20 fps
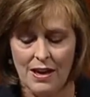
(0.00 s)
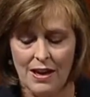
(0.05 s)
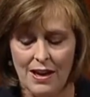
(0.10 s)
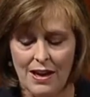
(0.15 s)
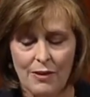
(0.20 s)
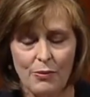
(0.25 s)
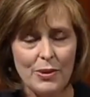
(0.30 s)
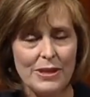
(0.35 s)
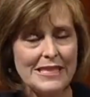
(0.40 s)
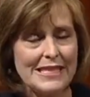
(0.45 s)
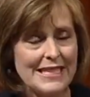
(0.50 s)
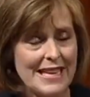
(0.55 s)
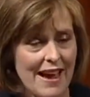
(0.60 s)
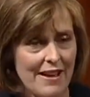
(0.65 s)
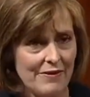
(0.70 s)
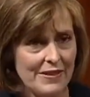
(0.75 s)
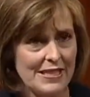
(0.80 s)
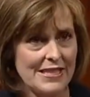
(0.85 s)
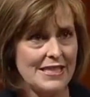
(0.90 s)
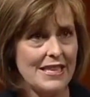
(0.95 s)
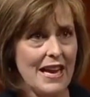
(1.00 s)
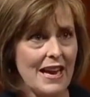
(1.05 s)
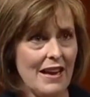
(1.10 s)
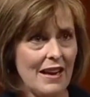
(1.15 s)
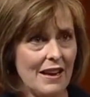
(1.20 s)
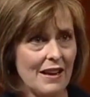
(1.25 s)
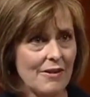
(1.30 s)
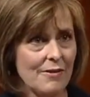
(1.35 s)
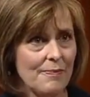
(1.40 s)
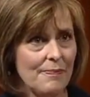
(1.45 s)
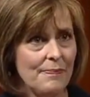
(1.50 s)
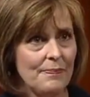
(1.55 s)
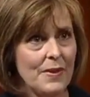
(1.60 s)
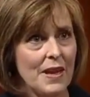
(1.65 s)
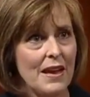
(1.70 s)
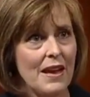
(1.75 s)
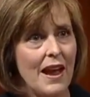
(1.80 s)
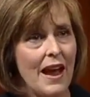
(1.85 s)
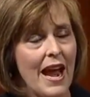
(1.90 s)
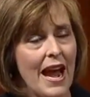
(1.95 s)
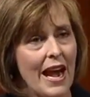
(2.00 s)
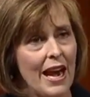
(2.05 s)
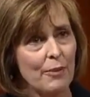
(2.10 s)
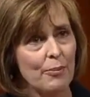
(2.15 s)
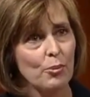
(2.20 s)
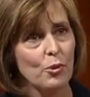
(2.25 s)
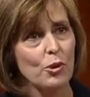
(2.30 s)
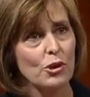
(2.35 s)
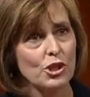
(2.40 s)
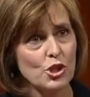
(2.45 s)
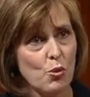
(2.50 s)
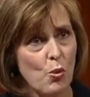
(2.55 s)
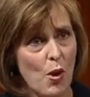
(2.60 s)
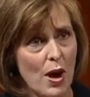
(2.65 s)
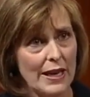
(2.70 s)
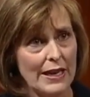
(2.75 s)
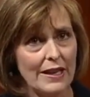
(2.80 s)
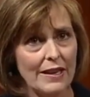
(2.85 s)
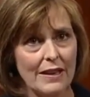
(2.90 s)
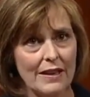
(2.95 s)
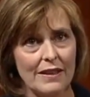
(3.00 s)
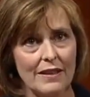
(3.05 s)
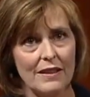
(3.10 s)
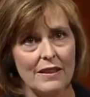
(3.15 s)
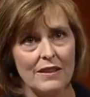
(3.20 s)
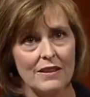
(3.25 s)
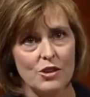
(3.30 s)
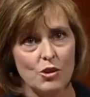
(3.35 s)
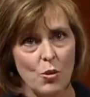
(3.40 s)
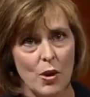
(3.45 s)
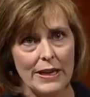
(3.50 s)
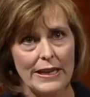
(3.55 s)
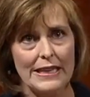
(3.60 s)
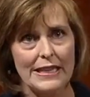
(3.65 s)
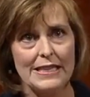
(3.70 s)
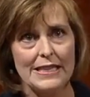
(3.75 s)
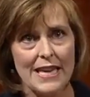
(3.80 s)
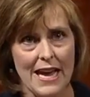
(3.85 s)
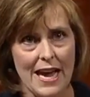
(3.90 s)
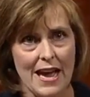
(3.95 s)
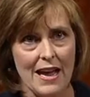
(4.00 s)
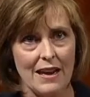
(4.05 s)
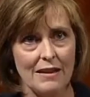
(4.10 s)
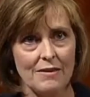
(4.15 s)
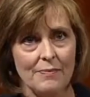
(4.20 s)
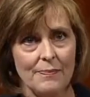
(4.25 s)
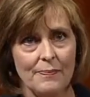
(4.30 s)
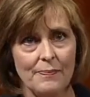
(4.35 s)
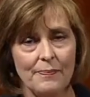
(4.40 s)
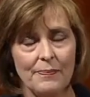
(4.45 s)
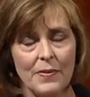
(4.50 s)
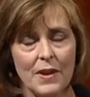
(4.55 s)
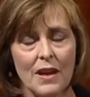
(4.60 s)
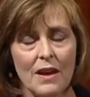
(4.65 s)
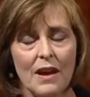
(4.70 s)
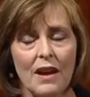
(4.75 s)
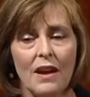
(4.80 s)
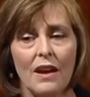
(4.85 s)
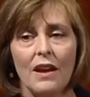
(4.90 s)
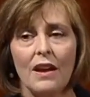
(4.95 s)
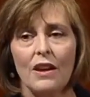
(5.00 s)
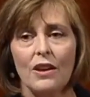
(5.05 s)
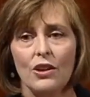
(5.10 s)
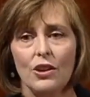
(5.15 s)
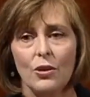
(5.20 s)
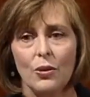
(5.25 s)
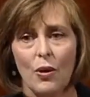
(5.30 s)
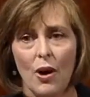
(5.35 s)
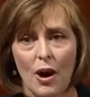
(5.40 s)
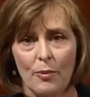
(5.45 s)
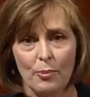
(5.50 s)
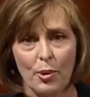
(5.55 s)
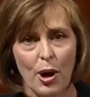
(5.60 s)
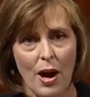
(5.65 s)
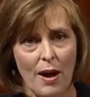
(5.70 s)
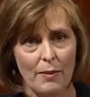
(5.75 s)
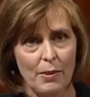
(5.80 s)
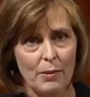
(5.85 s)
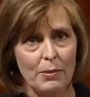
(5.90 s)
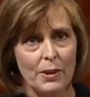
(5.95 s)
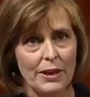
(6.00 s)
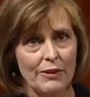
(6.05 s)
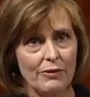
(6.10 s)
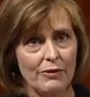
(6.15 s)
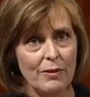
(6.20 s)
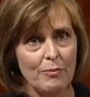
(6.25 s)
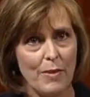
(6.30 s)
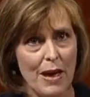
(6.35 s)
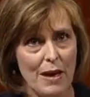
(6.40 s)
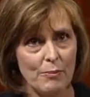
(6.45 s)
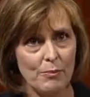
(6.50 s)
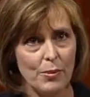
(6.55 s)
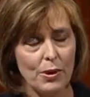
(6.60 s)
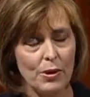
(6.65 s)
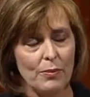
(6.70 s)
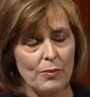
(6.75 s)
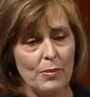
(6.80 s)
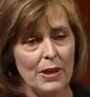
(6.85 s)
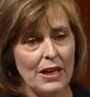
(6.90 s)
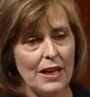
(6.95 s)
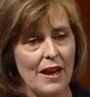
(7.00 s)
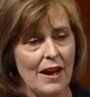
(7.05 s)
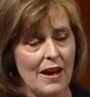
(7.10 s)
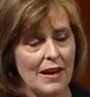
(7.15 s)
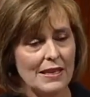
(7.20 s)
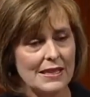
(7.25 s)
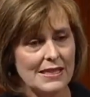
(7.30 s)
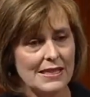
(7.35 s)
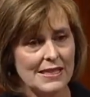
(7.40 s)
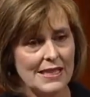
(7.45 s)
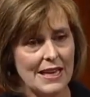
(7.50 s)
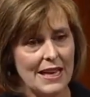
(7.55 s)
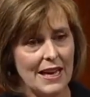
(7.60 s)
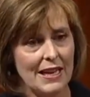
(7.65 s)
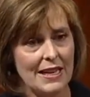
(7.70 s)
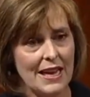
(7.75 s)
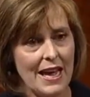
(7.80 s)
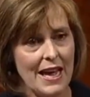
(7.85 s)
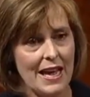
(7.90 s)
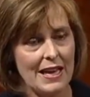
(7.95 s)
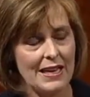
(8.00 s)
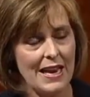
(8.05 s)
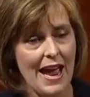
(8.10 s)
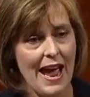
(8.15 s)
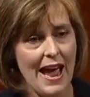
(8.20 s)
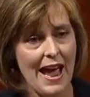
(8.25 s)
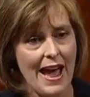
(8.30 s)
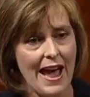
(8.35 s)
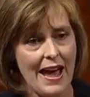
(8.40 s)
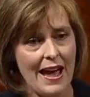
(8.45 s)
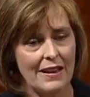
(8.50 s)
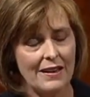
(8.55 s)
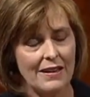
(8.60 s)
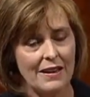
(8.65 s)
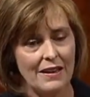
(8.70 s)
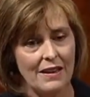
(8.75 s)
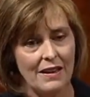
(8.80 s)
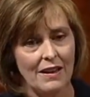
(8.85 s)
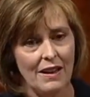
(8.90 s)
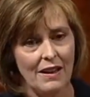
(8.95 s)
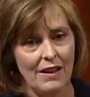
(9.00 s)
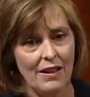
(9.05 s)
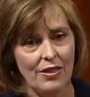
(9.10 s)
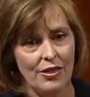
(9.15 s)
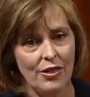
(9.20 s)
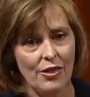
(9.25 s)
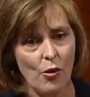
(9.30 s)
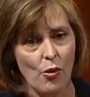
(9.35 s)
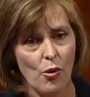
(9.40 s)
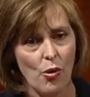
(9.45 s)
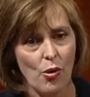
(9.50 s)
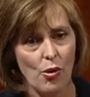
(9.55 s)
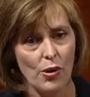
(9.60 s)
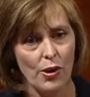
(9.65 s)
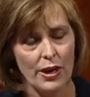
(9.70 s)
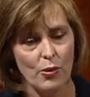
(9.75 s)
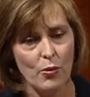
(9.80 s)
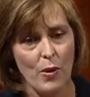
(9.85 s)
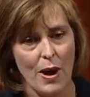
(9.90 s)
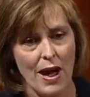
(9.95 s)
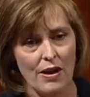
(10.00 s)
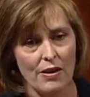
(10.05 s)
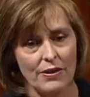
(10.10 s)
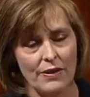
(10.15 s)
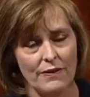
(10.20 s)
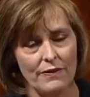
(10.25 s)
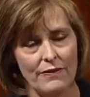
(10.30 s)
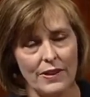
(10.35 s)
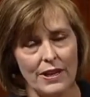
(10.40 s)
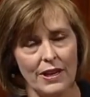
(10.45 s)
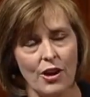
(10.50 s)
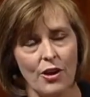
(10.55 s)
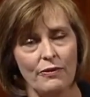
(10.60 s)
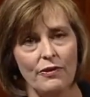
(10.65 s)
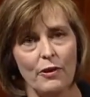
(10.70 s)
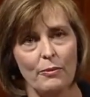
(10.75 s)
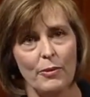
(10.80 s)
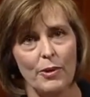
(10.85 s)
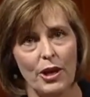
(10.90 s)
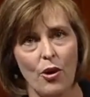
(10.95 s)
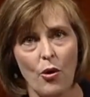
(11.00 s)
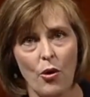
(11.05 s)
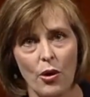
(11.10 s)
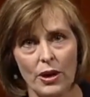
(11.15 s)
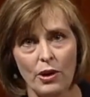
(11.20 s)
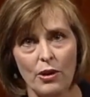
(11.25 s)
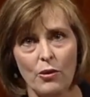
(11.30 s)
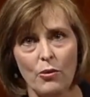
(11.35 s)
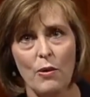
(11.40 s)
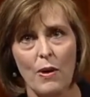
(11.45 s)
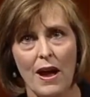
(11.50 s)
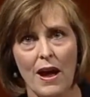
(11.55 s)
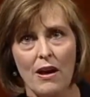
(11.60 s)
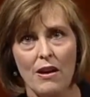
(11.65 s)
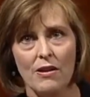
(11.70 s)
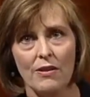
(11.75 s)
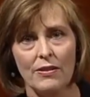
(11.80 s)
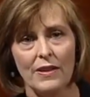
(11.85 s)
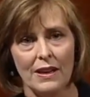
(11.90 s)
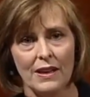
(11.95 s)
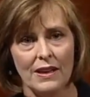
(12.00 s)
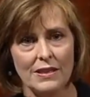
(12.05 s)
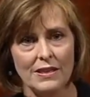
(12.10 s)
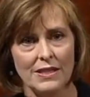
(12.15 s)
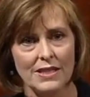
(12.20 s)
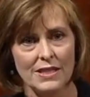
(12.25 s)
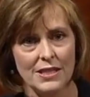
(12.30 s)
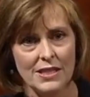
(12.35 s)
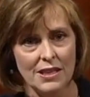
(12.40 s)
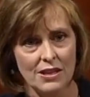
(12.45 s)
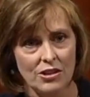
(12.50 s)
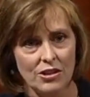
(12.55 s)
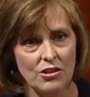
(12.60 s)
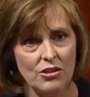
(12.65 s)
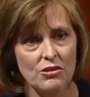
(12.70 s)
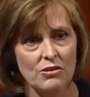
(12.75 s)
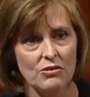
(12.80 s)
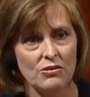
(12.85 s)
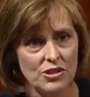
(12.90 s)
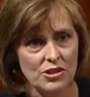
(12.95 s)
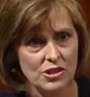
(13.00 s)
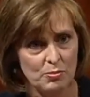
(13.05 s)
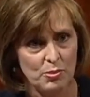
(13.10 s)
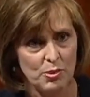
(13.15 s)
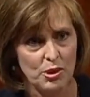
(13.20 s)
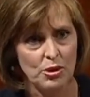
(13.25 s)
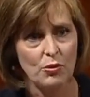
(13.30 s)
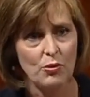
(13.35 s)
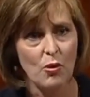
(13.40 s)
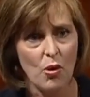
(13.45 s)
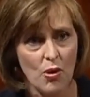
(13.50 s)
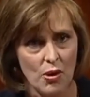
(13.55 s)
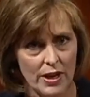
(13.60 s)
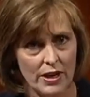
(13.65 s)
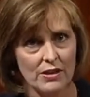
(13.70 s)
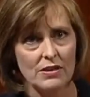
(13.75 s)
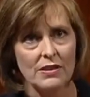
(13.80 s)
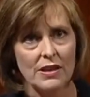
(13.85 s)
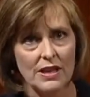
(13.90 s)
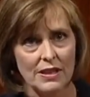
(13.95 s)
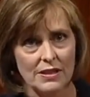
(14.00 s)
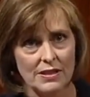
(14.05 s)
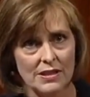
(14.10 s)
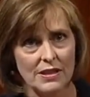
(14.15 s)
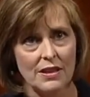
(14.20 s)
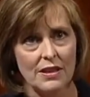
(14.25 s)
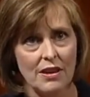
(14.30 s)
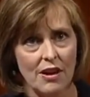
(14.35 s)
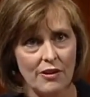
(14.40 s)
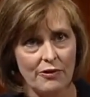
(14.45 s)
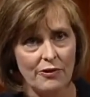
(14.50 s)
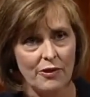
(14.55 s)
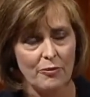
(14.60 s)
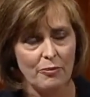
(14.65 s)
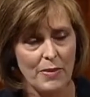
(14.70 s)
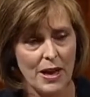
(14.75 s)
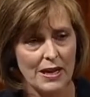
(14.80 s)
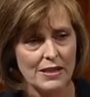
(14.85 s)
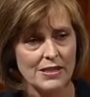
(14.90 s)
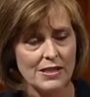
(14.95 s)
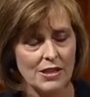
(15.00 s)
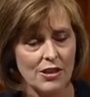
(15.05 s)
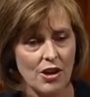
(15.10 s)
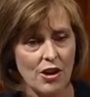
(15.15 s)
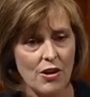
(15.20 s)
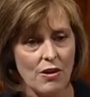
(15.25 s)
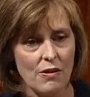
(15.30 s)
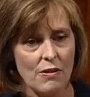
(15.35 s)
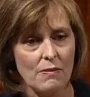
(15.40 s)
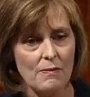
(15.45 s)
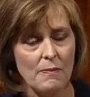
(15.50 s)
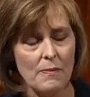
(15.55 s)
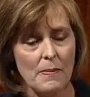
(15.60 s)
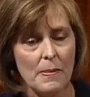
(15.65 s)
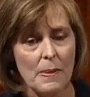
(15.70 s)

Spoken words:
It was devastating. April 20th, 2010. You all probably remember because CNN had the oil well, the video from the oil well that continued to spew oil into the Gulf of Mexico